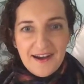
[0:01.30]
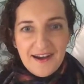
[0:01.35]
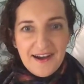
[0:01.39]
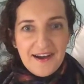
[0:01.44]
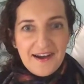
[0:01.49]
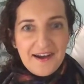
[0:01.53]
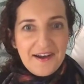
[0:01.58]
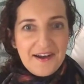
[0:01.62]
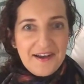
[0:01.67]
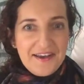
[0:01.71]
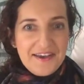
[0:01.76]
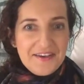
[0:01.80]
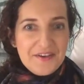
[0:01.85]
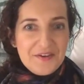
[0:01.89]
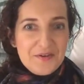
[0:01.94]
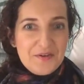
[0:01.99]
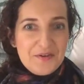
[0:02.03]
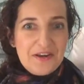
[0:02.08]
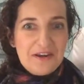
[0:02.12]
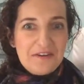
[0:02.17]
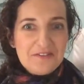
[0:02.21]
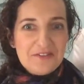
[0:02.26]
Hi,
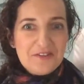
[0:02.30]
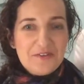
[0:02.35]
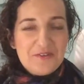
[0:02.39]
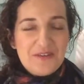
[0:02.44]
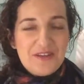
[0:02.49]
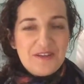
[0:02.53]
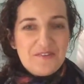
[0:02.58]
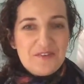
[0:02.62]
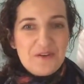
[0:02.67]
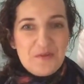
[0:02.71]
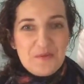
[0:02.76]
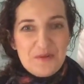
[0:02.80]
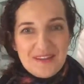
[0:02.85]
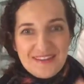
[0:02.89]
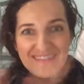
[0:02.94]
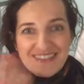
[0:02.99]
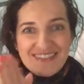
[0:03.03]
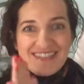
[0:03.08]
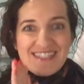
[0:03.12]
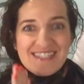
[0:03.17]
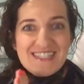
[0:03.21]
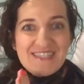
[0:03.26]
good afternoon,
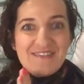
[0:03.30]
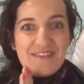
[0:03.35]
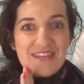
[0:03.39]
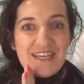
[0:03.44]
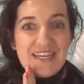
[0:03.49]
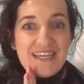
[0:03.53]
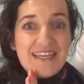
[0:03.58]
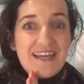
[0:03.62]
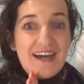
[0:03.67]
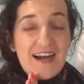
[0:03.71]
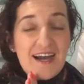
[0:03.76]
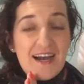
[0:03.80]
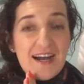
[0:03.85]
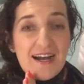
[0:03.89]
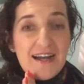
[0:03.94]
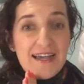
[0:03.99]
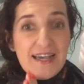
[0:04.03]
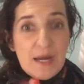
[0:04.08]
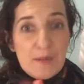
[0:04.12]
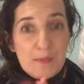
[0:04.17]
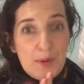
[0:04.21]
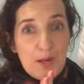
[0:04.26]
everyone. This is Evelina.
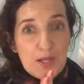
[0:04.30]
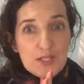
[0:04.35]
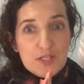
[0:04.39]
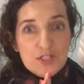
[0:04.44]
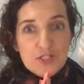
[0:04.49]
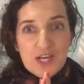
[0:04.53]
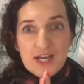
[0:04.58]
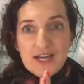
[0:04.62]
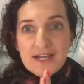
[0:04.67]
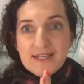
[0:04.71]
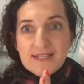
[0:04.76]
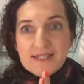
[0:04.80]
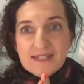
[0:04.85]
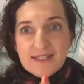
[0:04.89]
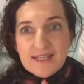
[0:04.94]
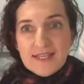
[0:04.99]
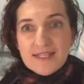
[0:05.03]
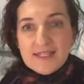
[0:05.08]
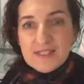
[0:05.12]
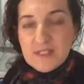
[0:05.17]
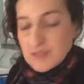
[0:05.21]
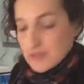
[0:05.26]
I apologize.
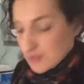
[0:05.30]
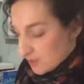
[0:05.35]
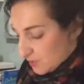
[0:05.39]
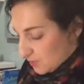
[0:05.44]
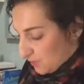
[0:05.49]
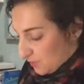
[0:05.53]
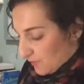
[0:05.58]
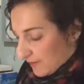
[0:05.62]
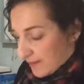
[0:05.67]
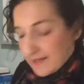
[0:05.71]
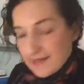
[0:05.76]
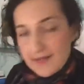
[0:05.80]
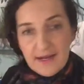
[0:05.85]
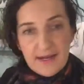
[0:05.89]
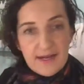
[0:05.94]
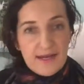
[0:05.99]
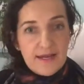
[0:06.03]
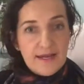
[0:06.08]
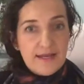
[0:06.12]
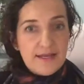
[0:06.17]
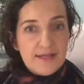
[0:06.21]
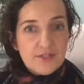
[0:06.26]
It's 2:01.
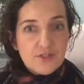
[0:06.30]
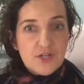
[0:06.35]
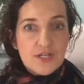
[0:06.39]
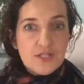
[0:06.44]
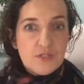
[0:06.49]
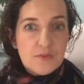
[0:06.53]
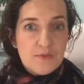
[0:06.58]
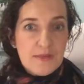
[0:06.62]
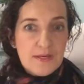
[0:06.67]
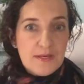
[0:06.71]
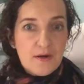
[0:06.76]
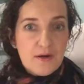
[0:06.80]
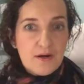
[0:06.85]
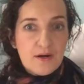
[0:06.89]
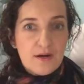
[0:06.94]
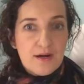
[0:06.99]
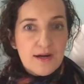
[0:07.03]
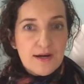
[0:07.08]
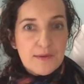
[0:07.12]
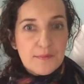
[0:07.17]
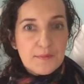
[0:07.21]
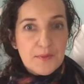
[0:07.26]
I tried to be
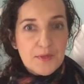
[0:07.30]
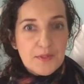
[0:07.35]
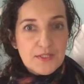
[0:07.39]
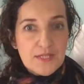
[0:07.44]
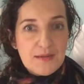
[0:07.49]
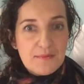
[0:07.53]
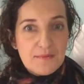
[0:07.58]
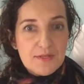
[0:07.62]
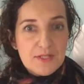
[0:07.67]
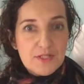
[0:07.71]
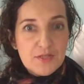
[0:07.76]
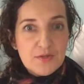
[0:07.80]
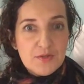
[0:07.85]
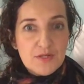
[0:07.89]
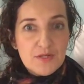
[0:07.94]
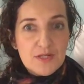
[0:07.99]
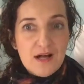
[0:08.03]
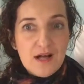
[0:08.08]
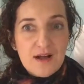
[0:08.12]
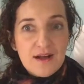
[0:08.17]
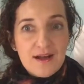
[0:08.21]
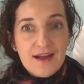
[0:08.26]
on time at 2
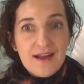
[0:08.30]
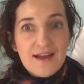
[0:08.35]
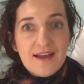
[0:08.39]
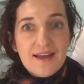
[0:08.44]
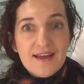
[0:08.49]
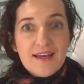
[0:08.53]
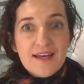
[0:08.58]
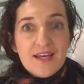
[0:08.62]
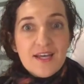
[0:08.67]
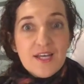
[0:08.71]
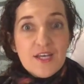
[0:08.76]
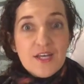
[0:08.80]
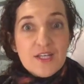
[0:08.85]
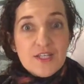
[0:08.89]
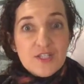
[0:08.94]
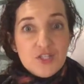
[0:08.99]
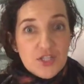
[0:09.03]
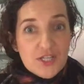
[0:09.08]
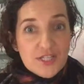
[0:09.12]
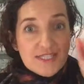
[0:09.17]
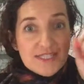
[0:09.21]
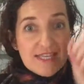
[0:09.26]
o'clock.
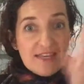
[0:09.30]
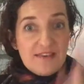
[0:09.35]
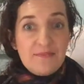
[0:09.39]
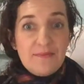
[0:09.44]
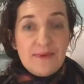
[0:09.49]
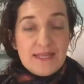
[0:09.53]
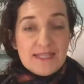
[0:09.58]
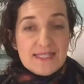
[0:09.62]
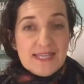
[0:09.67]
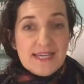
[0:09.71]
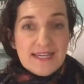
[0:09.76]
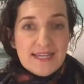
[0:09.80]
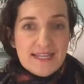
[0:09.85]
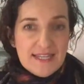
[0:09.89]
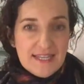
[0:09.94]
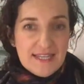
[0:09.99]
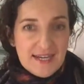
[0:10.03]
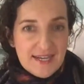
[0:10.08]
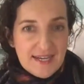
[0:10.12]
Just give me a second.